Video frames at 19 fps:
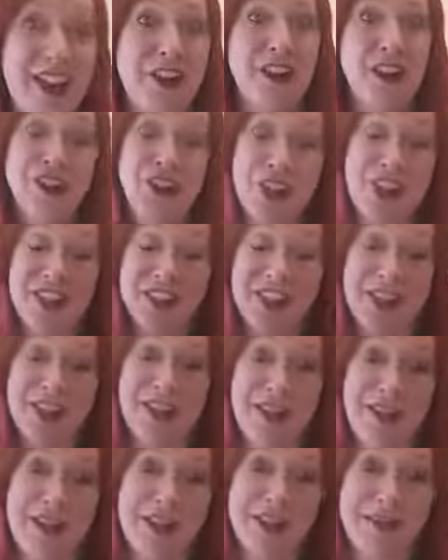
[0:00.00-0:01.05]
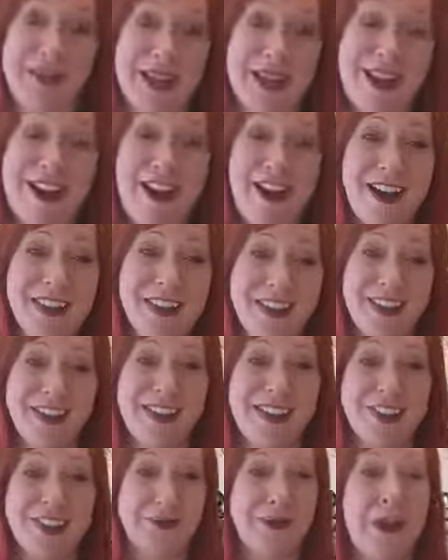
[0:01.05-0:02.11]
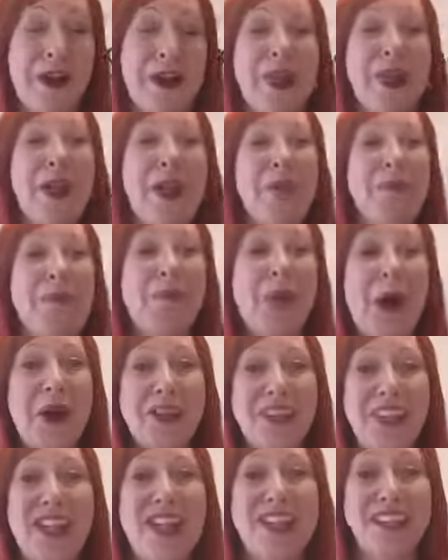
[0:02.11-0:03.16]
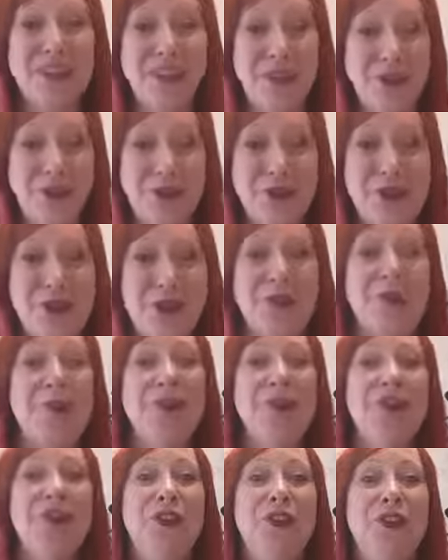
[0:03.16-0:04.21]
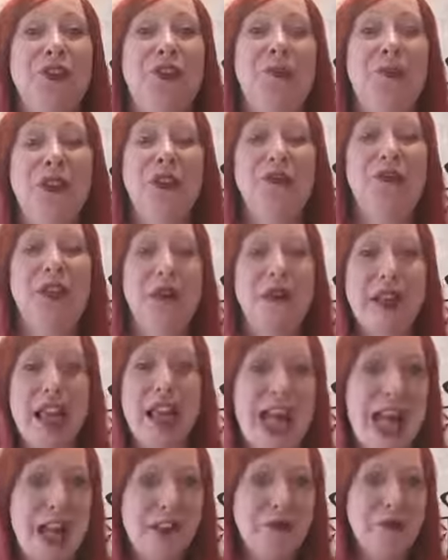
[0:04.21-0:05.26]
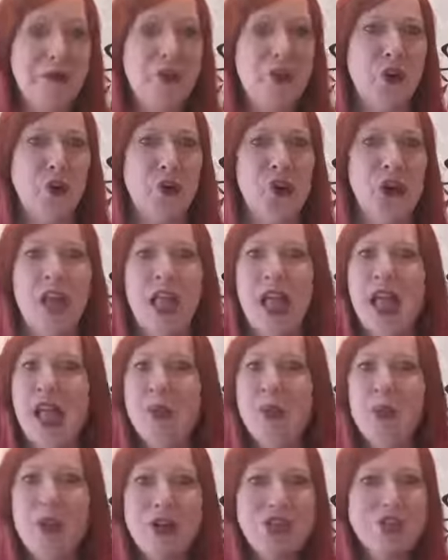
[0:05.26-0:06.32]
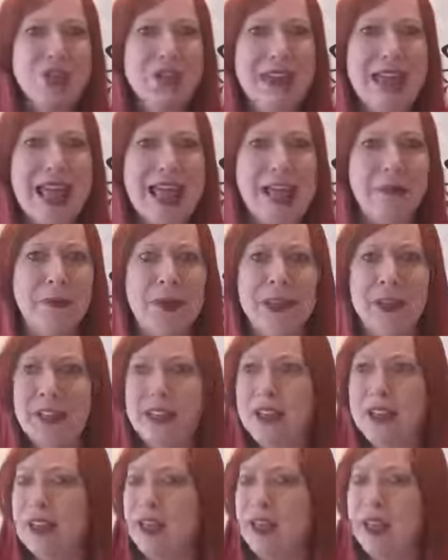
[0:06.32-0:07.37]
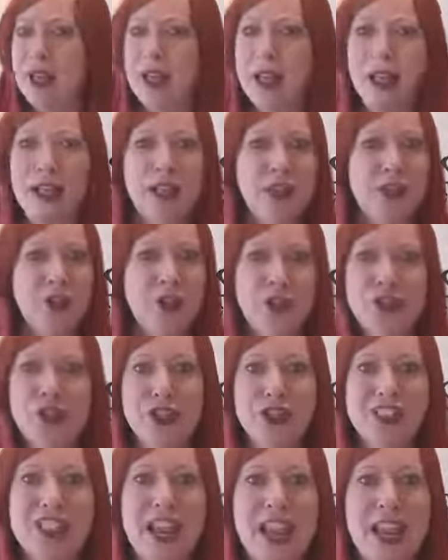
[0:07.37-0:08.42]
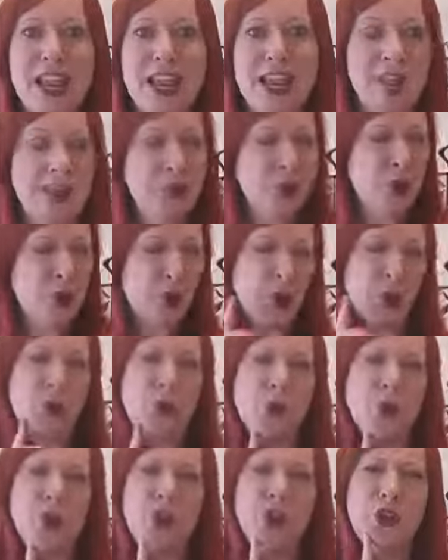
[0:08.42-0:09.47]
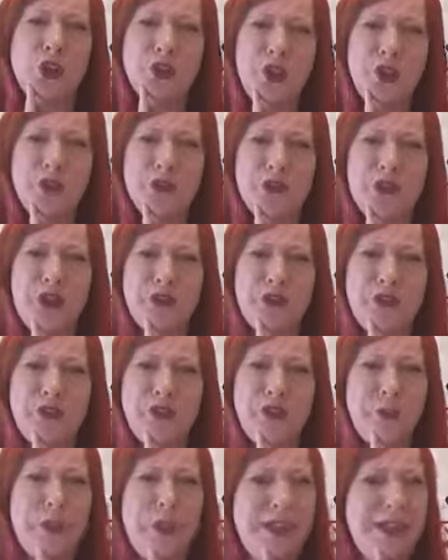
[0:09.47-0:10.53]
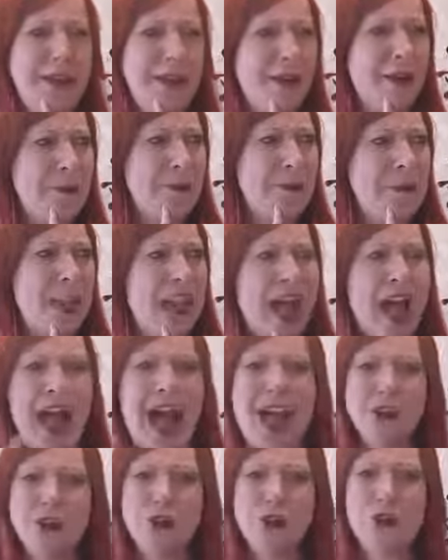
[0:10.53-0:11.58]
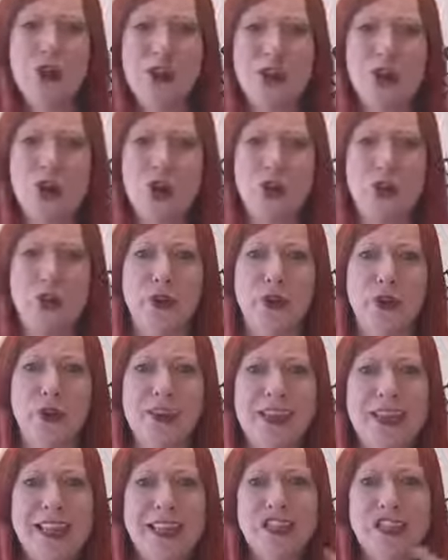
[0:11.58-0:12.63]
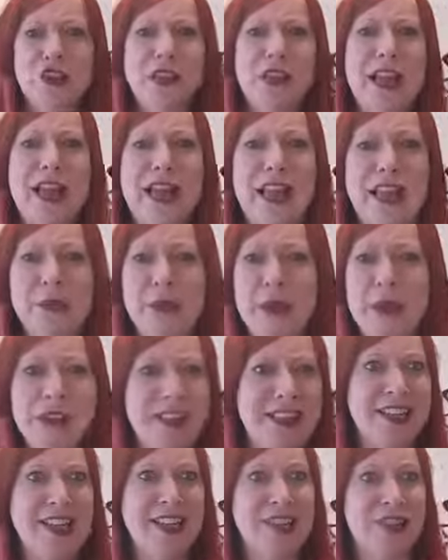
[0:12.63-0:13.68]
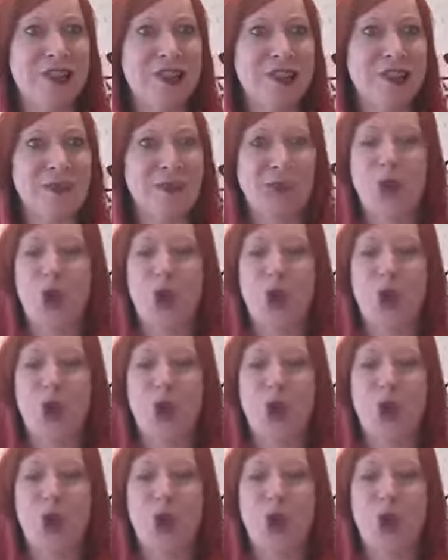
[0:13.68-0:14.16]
I could think a little bit harder on this one, but it's true. You've been very helpful. What's your name? You could say, oh, you look very familiar. How do I know you? Is your name Keith?